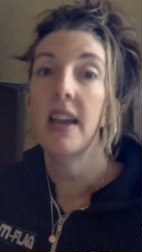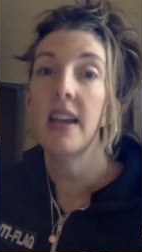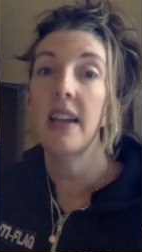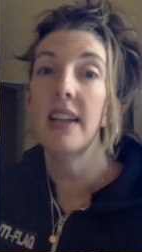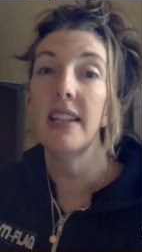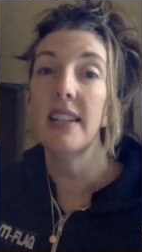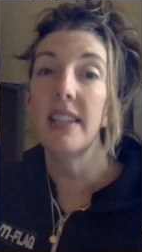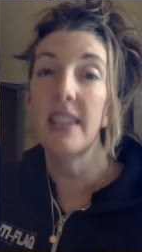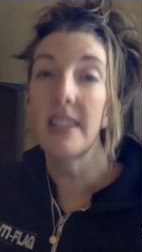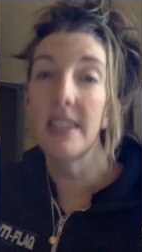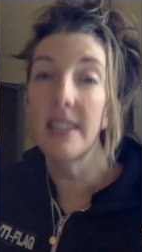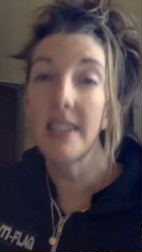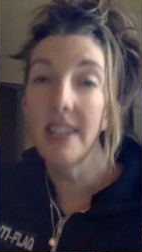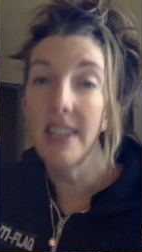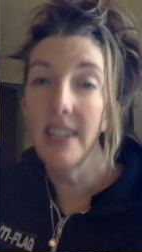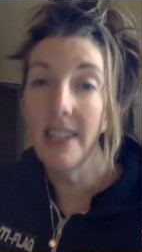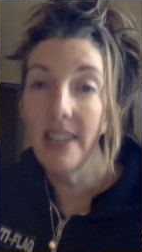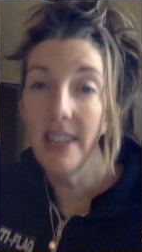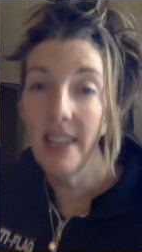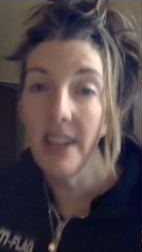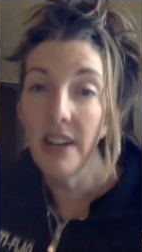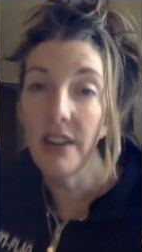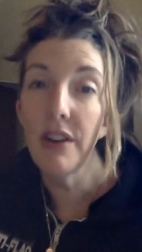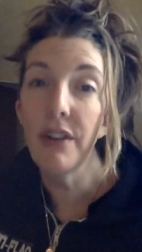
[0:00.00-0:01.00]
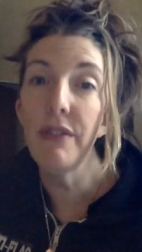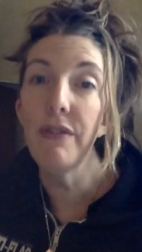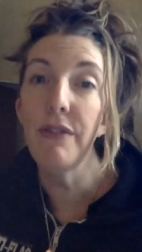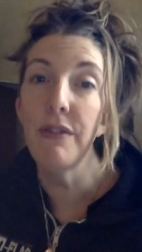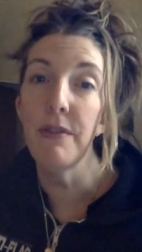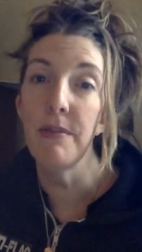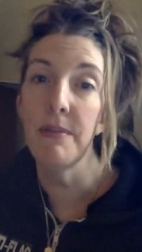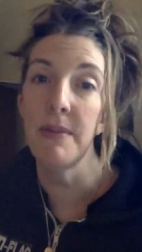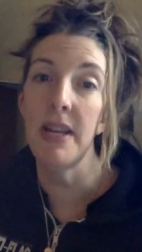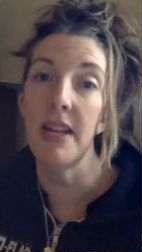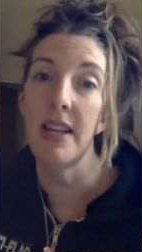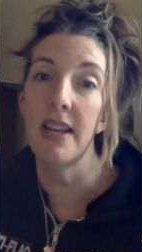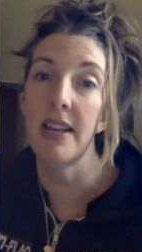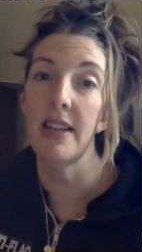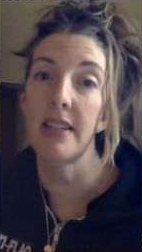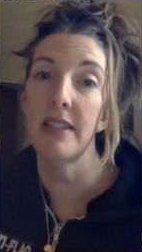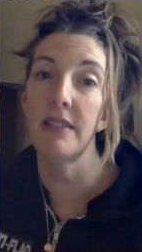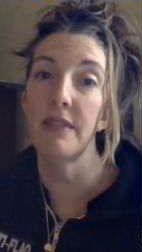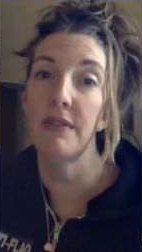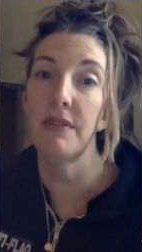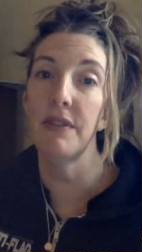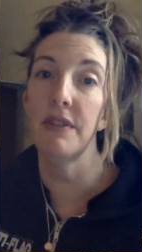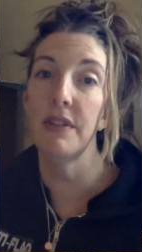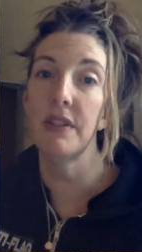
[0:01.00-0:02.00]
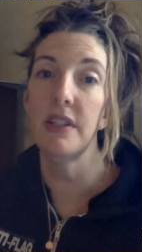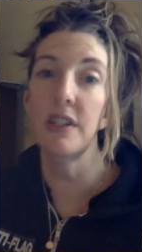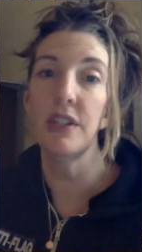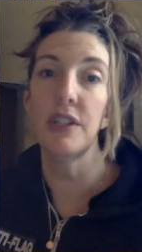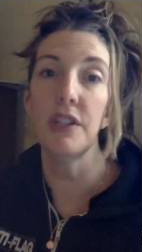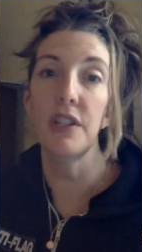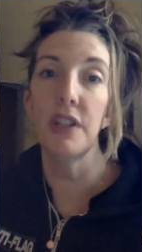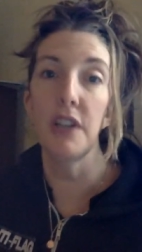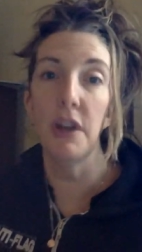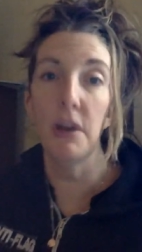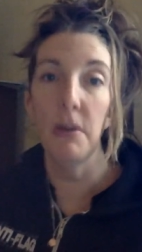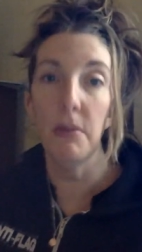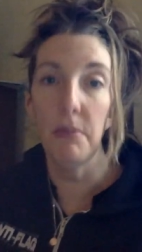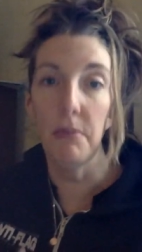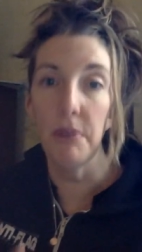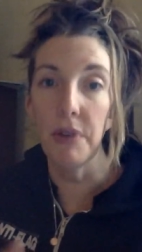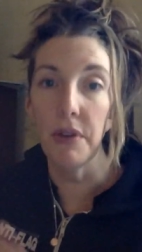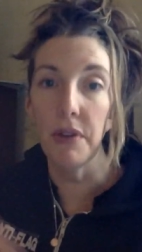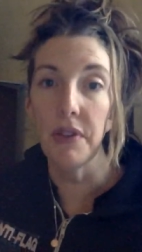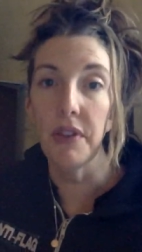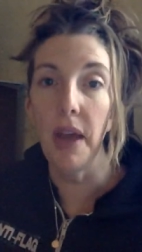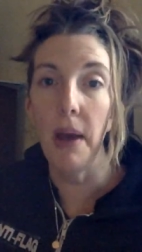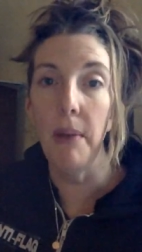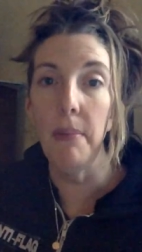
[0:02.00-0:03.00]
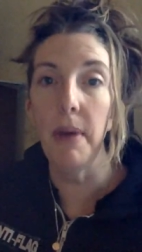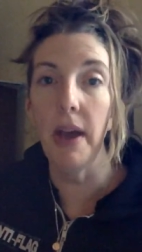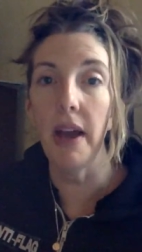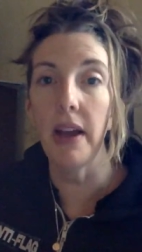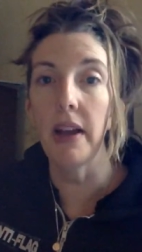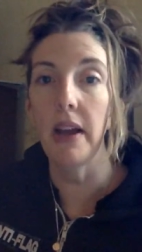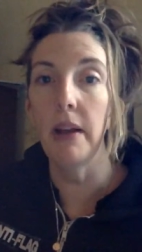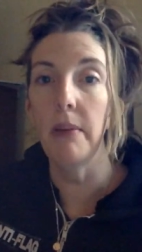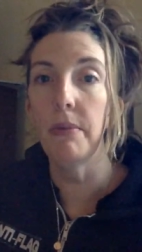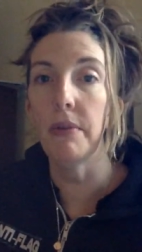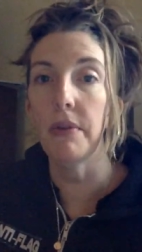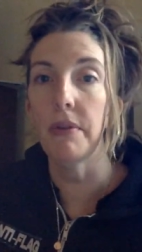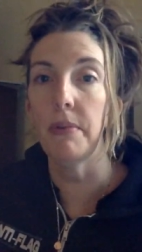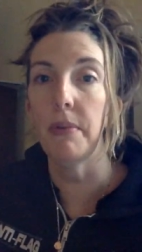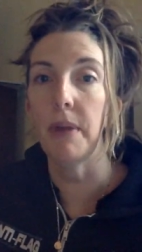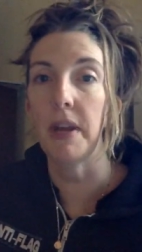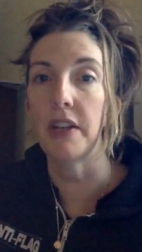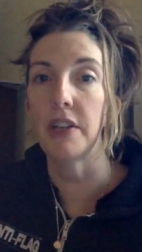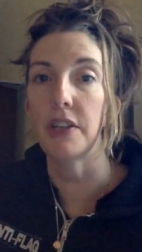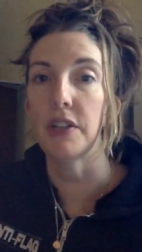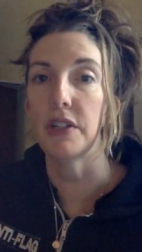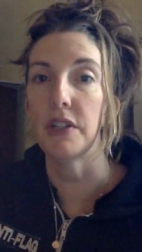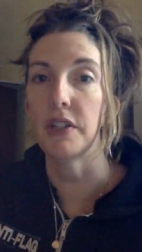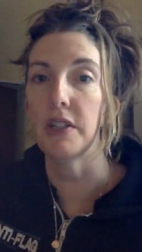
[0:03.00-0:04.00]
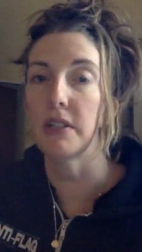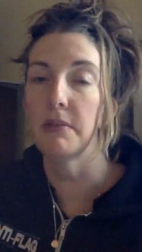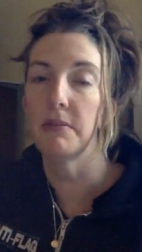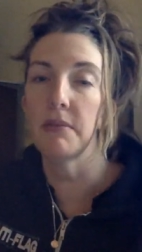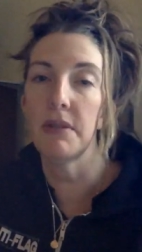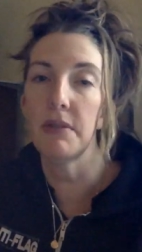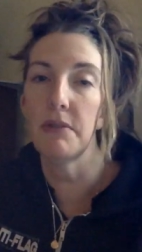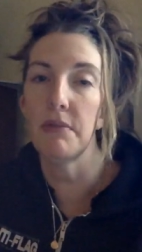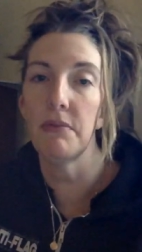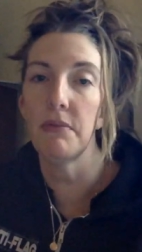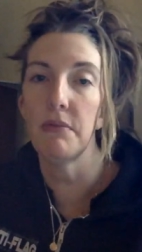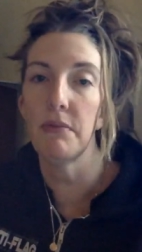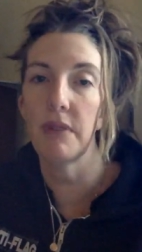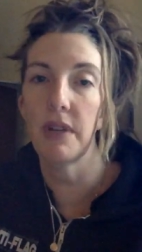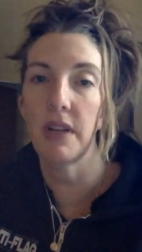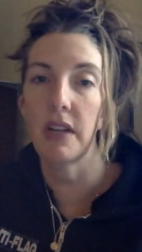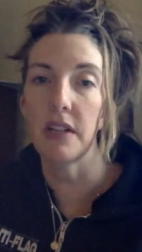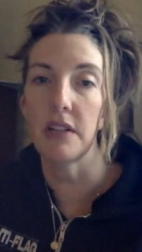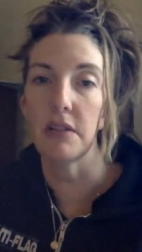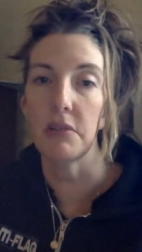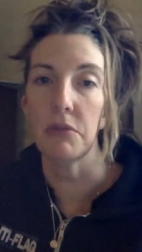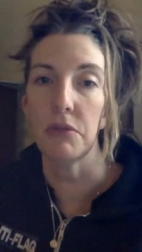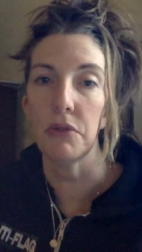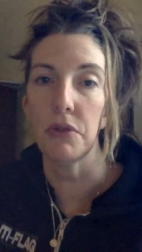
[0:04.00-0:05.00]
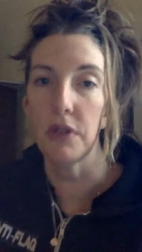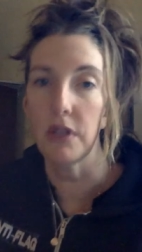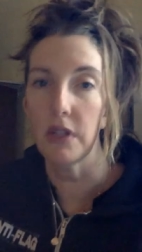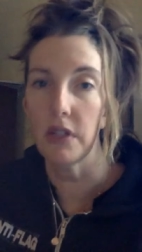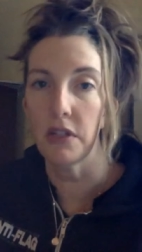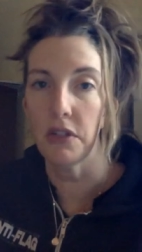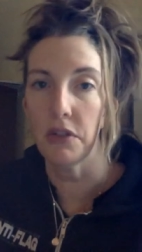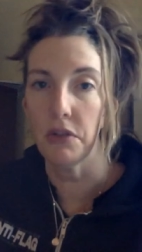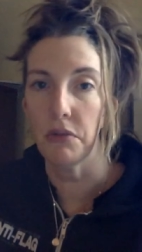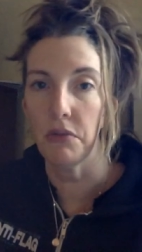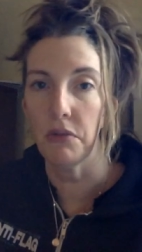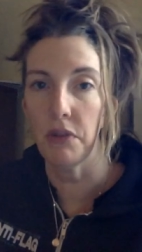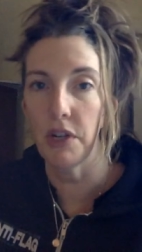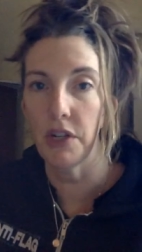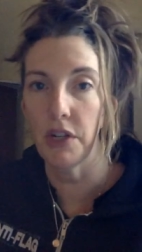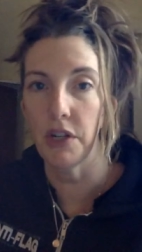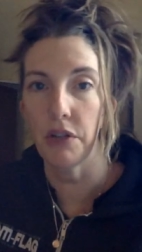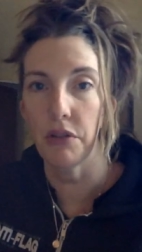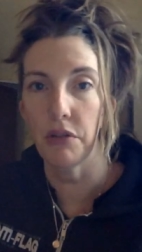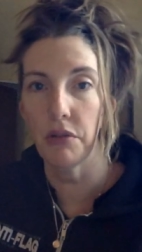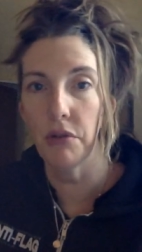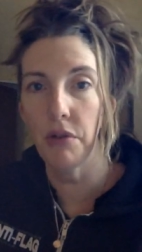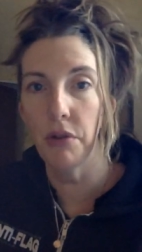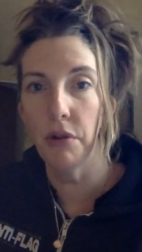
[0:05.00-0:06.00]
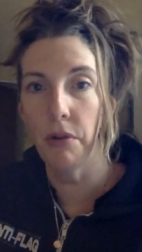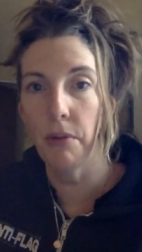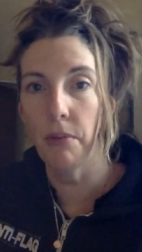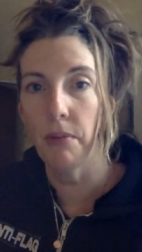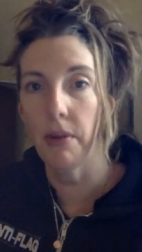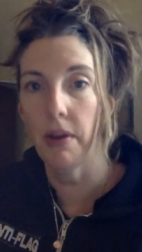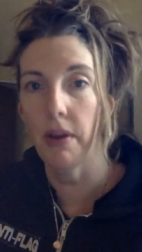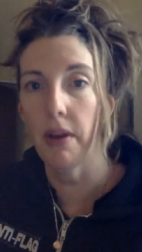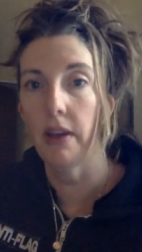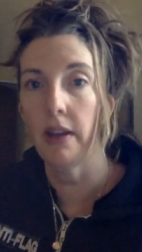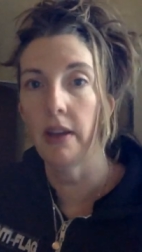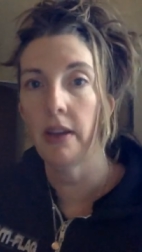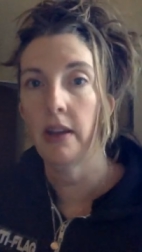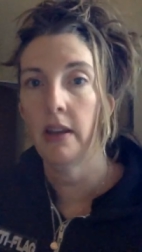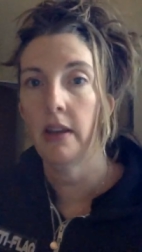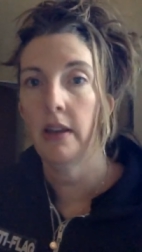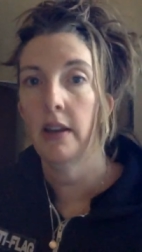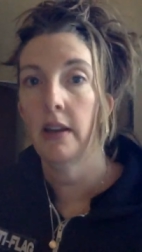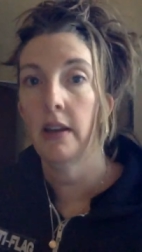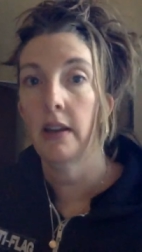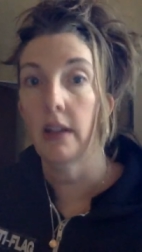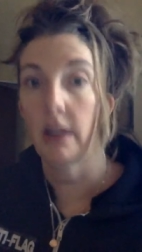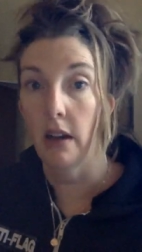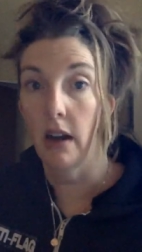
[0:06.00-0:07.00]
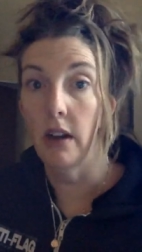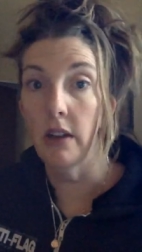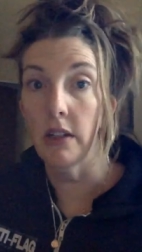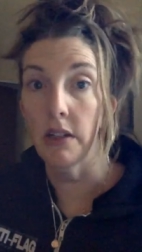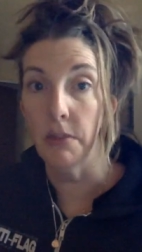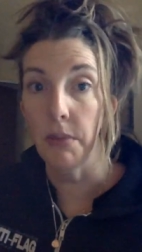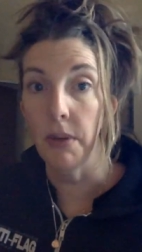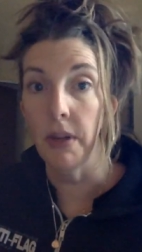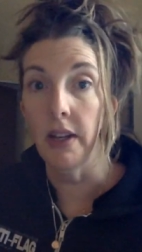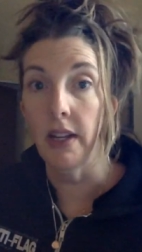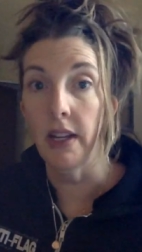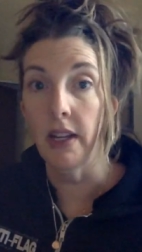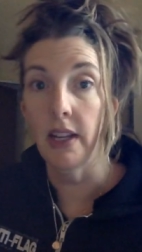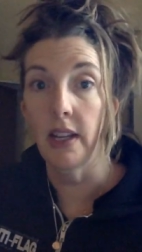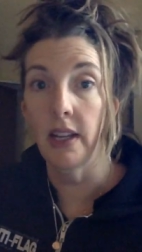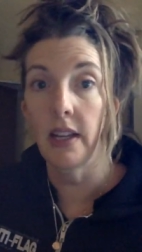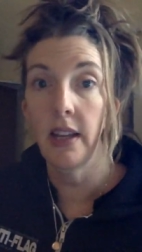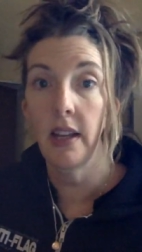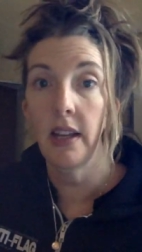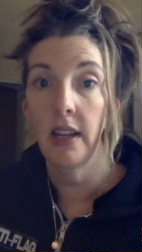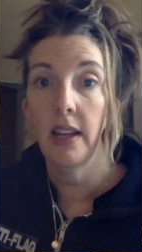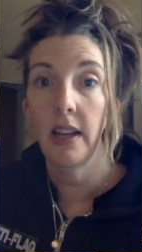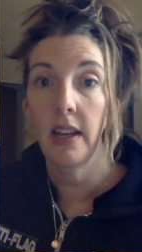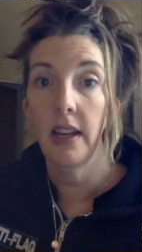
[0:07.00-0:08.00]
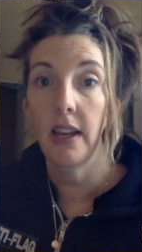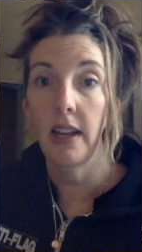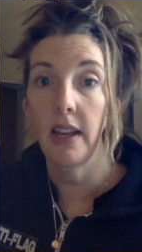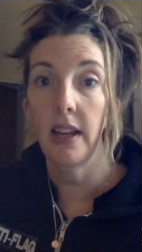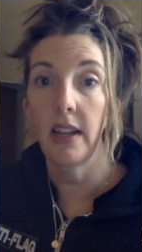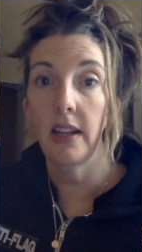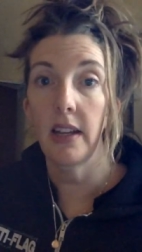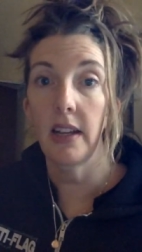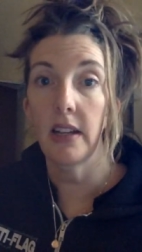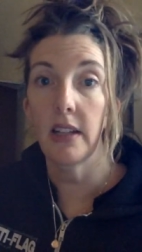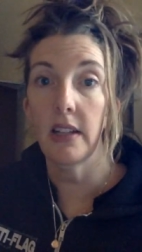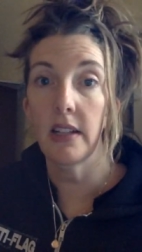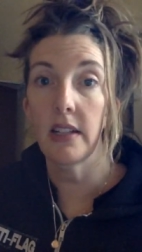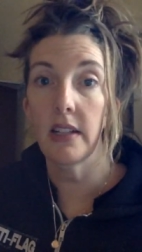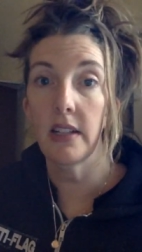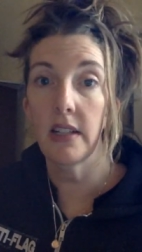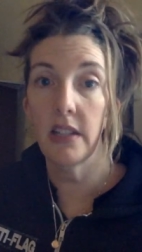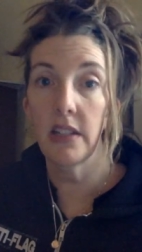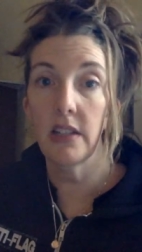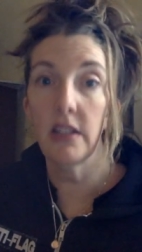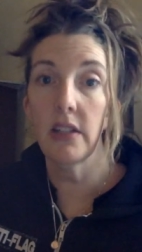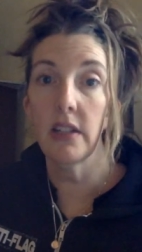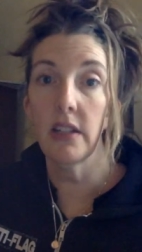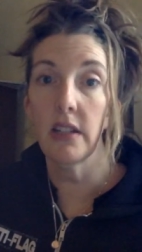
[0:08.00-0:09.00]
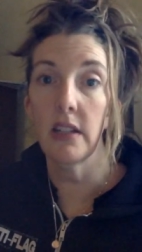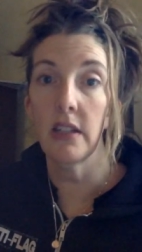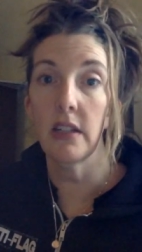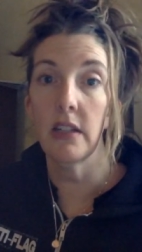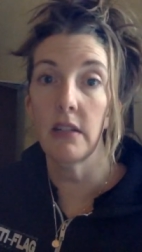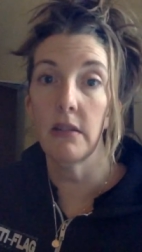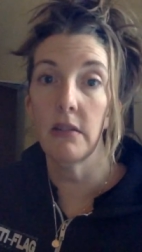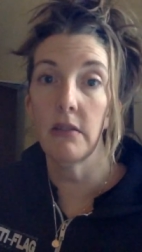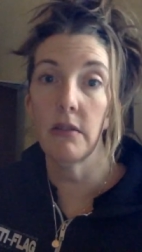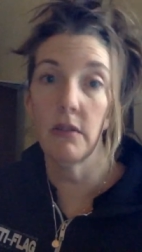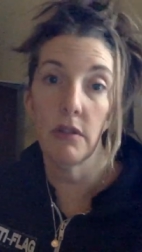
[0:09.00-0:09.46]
It takes a year for me as a physician to help build that back up with patients. I mean, we got some tricks to rush it through, but it costs money, and it's still gonna,